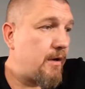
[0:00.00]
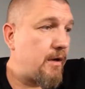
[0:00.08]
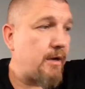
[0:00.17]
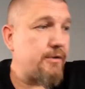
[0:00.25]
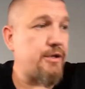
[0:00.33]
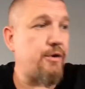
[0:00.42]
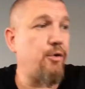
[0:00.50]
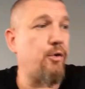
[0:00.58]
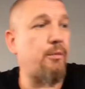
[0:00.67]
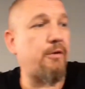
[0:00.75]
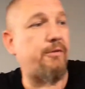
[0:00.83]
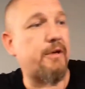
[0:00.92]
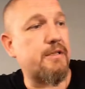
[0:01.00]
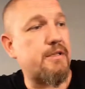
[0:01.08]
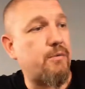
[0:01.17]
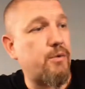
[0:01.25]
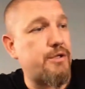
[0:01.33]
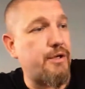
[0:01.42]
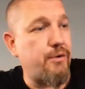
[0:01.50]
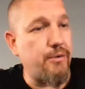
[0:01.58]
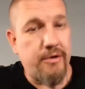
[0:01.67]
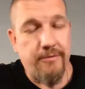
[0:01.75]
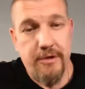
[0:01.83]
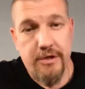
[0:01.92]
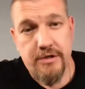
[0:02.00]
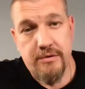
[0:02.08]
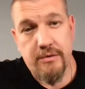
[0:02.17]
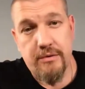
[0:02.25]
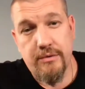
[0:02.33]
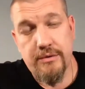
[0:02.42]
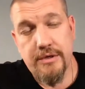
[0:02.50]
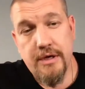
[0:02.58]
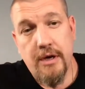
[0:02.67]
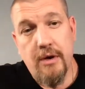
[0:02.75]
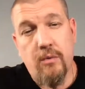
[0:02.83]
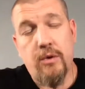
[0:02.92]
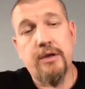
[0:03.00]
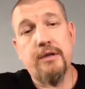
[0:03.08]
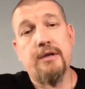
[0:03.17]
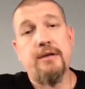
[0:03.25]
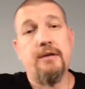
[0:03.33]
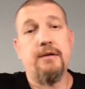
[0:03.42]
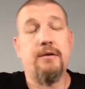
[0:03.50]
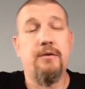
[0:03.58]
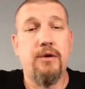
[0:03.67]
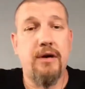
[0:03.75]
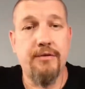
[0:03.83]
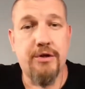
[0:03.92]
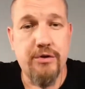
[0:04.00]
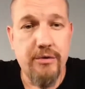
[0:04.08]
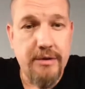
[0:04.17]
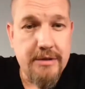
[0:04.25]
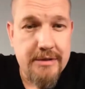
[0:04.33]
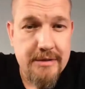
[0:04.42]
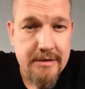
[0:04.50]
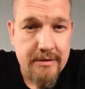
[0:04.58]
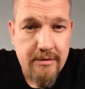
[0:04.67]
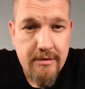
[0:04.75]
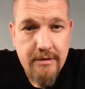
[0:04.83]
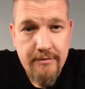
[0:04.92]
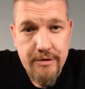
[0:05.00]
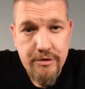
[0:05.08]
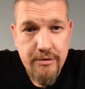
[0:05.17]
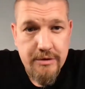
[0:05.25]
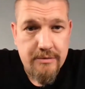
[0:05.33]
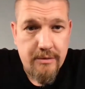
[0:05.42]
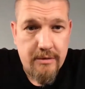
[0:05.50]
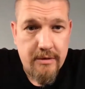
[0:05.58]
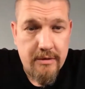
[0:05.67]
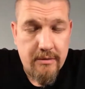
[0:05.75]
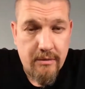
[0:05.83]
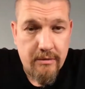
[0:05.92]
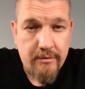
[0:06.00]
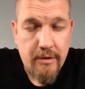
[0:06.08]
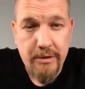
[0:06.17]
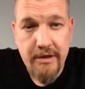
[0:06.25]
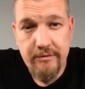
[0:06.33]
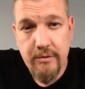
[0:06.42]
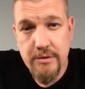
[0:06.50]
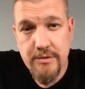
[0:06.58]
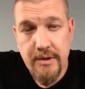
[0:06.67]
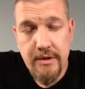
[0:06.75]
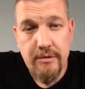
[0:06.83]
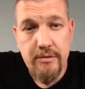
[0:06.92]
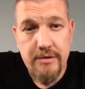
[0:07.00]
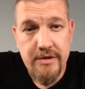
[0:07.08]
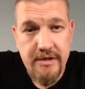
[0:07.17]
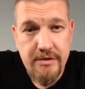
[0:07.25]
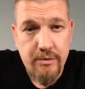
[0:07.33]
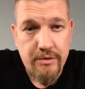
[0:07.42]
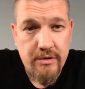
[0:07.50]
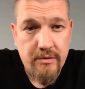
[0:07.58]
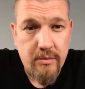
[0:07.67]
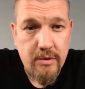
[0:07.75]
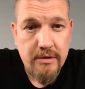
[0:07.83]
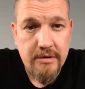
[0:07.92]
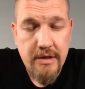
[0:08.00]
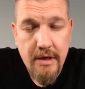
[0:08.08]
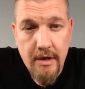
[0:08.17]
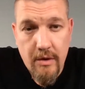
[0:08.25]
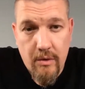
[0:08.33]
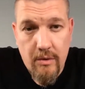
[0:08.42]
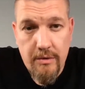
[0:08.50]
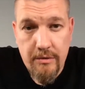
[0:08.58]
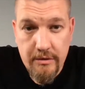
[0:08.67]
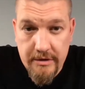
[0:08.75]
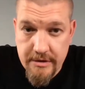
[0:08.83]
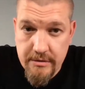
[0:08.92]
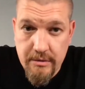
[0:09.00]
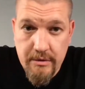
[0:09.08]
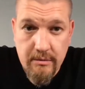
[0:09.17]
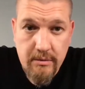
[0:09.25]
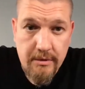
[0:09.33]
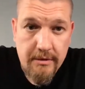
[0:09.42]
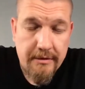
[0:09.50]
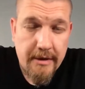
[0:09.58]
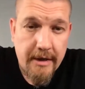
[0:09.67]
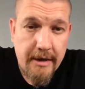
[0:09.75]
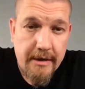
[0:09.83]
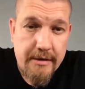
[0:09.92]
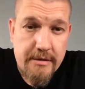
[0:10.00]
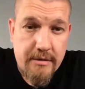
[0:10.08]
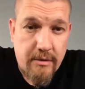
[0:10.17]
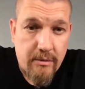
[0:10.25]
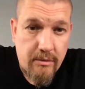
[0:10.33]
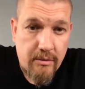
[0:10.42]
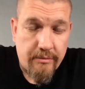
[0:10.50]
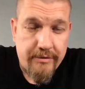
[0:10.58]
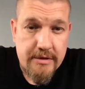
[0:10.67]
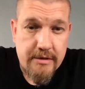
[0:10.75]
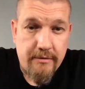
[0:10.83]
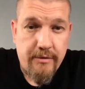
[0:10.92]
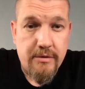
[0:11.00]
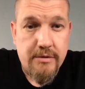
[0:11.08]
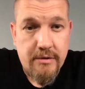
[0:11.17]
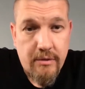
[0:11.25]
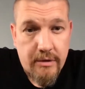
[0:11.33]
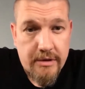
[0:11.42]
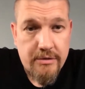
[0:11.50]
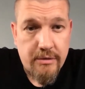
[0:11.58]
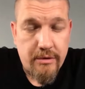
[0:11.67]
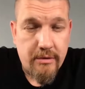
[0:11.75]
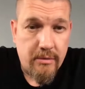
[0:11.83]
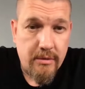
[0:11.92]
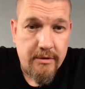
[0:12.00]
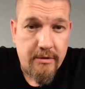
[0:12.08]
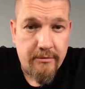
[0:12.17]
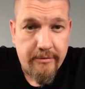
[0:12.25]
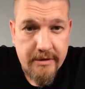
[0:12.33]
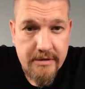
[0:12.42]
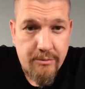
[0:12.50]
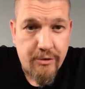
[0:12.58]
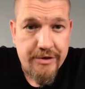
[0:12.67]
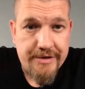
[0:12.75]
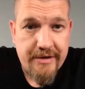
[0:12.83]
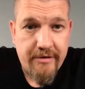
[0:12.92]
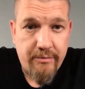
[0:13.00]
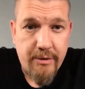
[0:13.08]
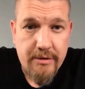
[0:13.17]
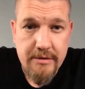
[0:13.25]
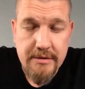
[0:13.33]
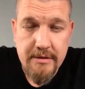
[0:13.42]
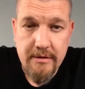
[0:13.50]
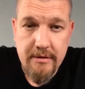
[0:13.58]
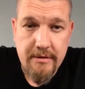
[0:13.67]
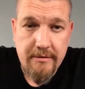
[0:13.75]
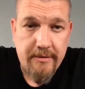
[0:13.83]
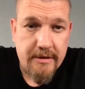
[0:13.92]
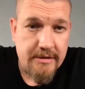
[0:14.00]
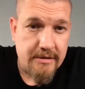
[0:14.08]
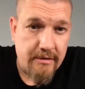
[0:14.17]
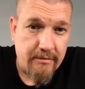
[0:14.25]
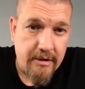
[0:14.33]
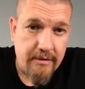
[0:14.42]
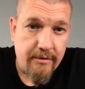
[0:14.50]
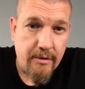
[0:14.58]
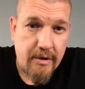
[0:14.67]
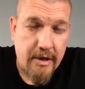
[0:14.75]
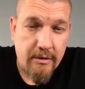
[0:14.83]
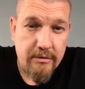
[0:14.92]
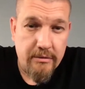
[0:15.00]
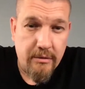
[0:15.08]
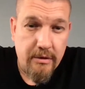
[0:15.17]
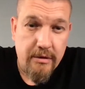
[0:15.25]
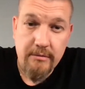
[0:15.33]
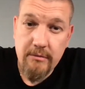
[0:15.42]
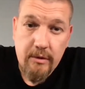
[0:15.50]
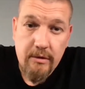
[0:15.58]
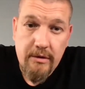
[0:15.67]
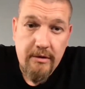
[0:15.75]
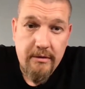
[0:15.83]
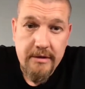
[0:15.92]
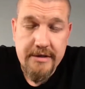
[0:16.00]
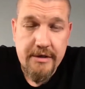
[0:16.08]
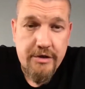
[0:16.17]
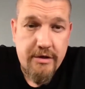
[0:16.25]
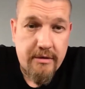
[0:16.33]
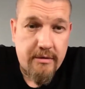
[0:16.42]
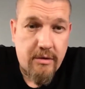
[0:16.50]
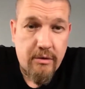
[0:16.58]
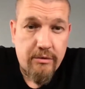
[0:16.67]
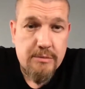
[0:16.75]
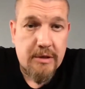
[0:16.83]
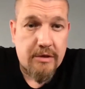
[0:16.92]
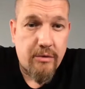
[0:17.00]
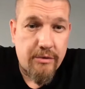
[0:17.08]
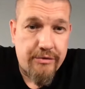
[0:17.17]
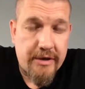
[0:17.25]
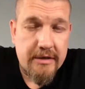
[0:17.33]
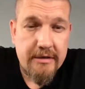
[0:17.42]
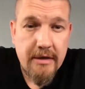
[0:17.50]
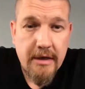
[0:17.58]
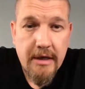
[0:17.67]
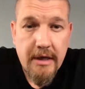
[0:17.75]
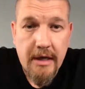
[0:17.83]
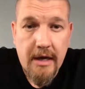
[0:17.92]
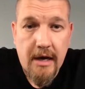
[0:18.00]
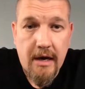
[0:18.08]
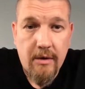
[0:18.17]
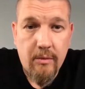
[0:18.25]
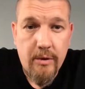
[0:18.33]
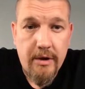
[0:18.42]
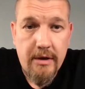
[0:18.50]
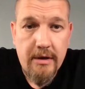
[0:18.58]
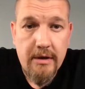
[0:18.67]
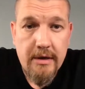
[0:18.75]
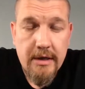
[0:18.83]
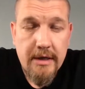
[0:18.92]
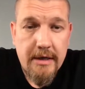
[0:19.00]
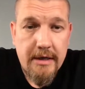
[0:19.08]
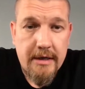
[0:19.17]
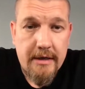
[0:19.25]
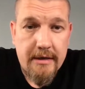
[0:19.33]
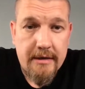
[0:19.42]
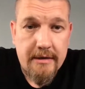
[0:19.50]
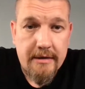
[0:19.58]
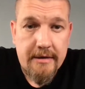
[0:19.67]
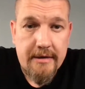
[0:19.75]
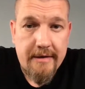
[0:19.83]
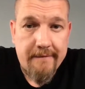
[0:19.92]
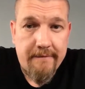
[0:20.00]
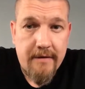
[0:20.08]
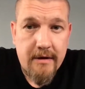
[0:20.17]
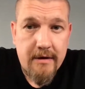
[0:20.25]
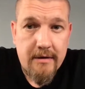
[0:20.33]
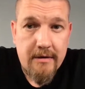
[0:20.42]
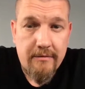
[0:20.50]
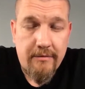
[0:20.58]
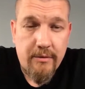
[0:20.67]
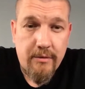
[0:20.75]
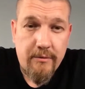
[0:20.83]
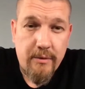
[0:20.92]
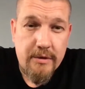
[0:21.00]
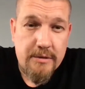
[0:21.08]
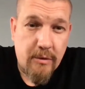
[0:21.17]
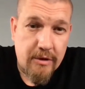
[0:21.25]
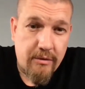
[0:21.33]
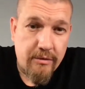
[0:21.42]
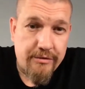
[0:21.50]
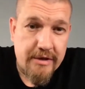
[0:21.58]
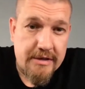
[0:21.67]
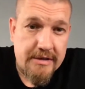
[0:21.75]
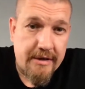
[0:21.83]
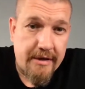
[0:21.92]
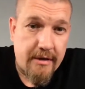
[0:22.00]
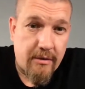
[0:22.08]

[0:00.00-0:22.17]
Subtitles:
How secure my funds are? What security features do you use? Well, you have a choice. You have a choice with all of our platforms, whether to use custodial wallet or non-custodial wallet. So obviously, if you use non-custodial wallet, your funds are pretty safe because the funds never leave your account. Only essentially go into smart contract. We have for the smart contracts, they are